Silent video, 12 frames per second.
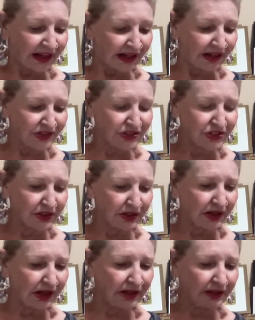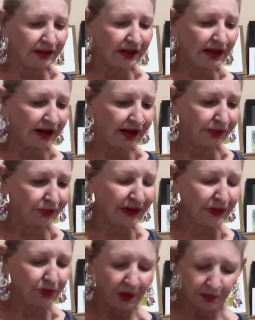Here's a, I'll
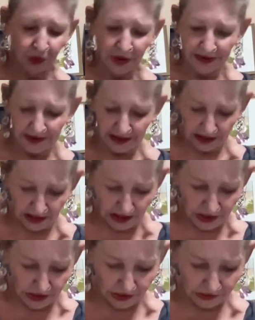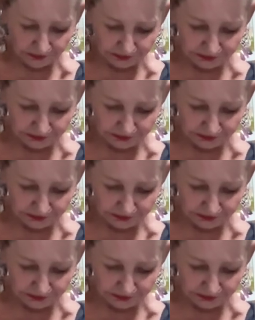read one more thing here.